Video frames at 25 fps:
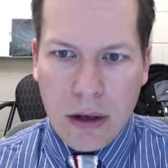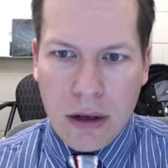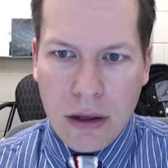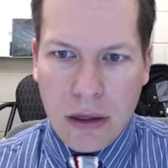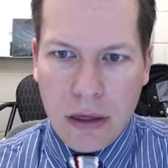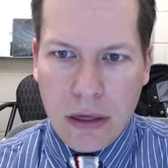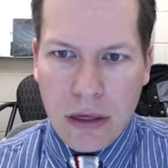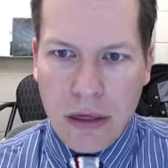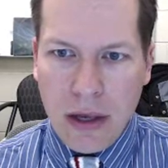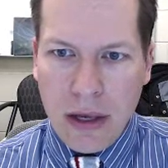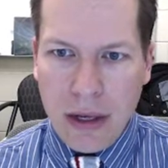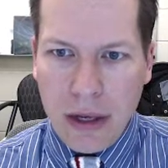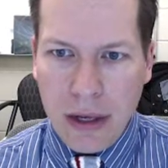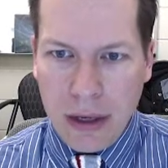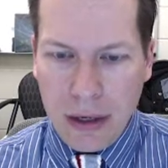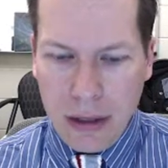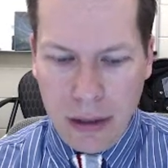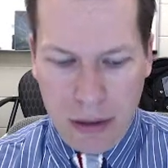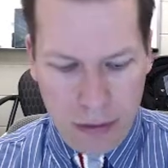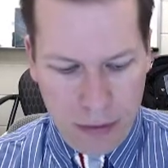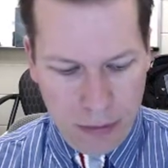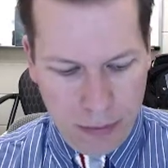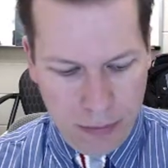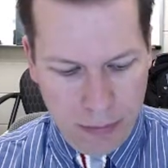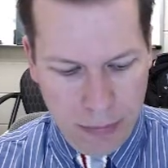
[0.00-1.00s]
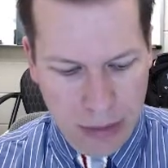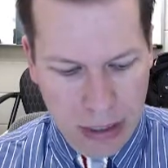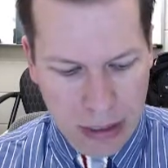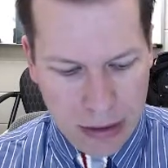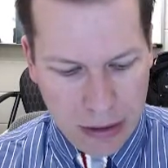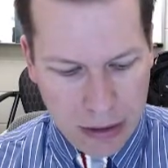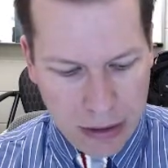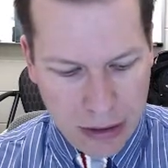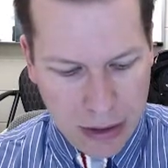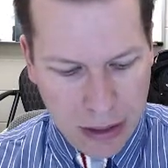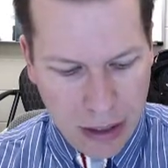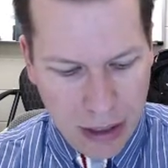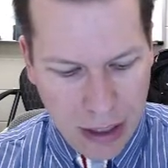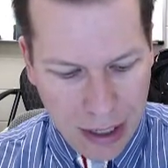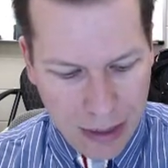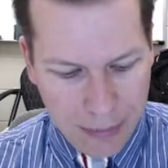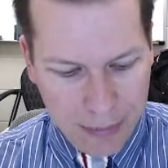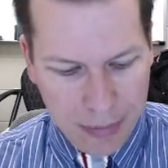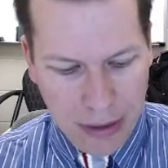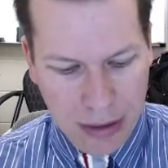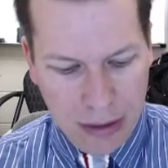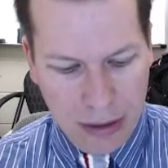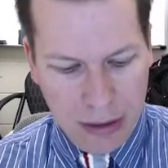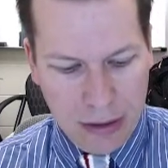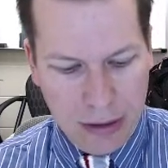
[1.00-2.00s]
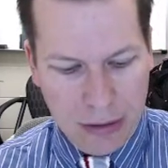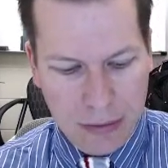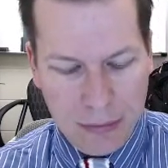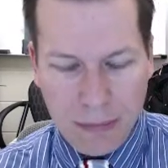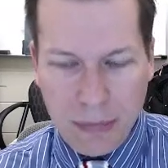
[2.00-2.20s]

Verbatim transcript: Then make a copy,